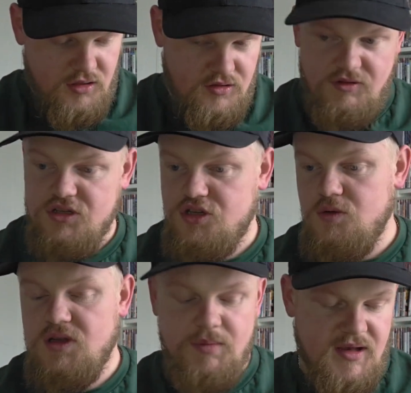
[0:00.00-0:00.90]

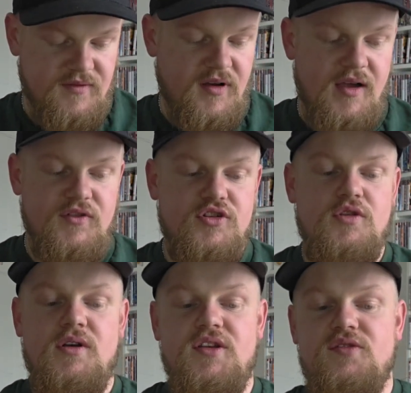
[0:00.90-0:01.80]
2 on the PS5 and
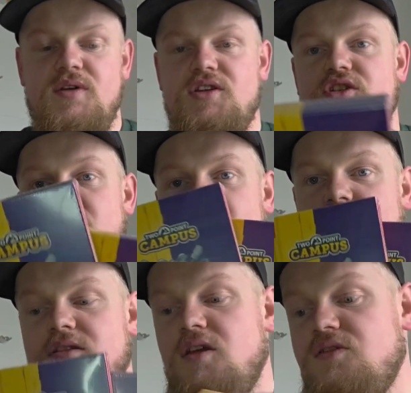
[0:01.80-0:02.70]
2 on the Switch,
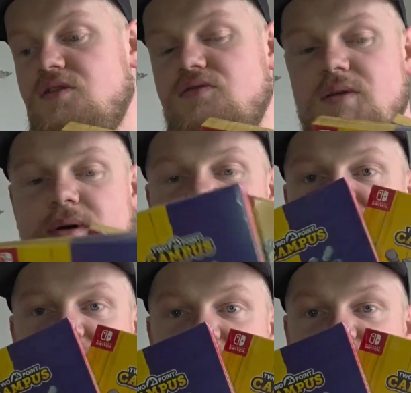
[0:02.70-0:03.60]
and those are
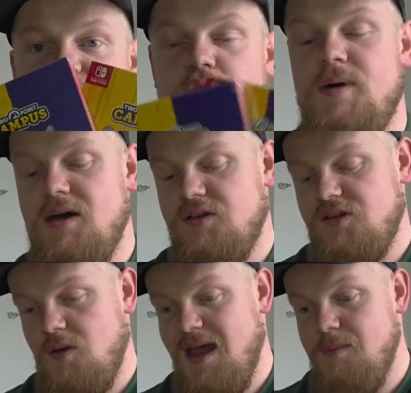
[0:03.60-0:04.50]
£3, these were £4,
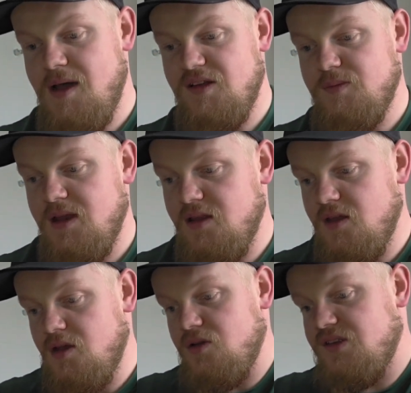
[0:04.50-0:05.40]
so £8 spent on
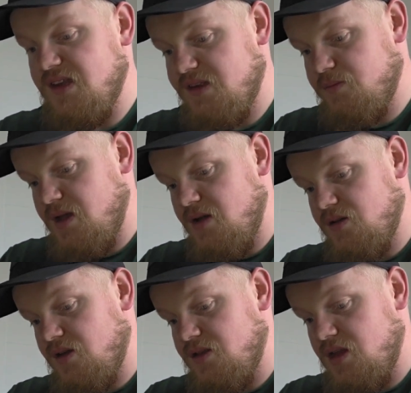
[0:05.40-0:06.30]
those,
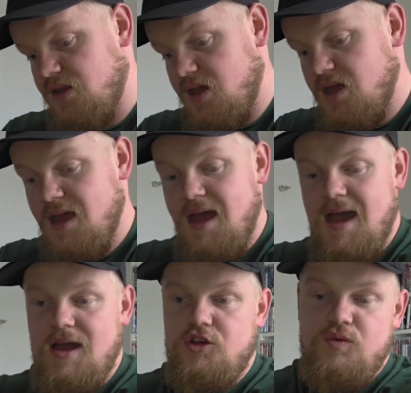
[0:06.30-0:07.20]
£6 on the other,
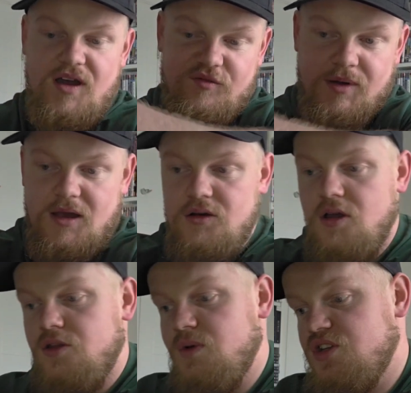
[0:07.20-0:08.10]
and £12
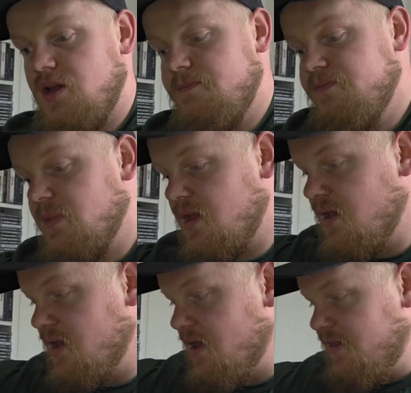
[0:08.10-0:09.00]
on The Witcher.
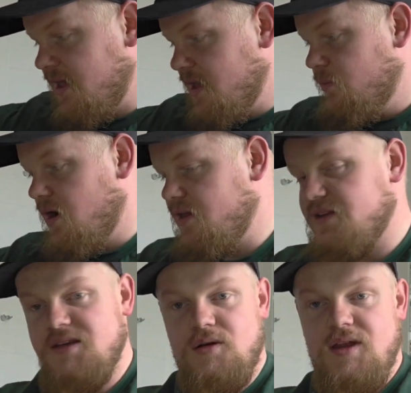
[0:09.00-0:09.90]
Then by the
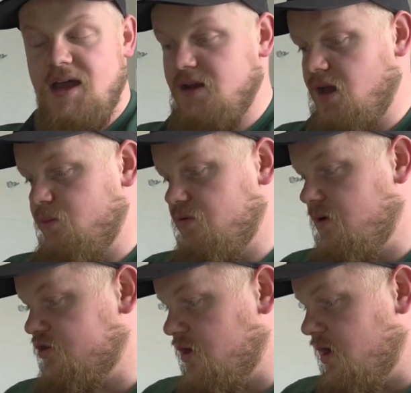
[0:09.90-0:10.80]
till they had a lot of
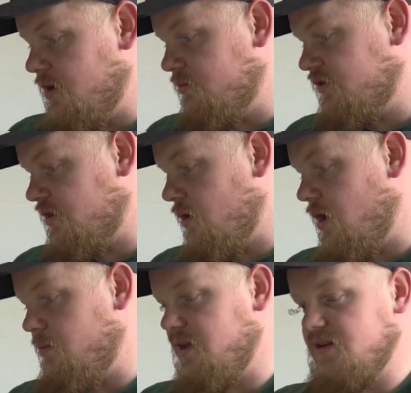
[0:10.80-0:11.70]
promotional items, so
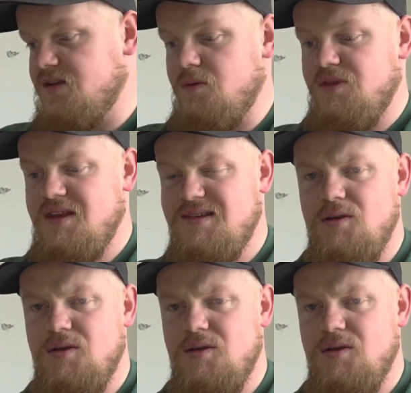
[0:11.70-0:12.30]
I picked up this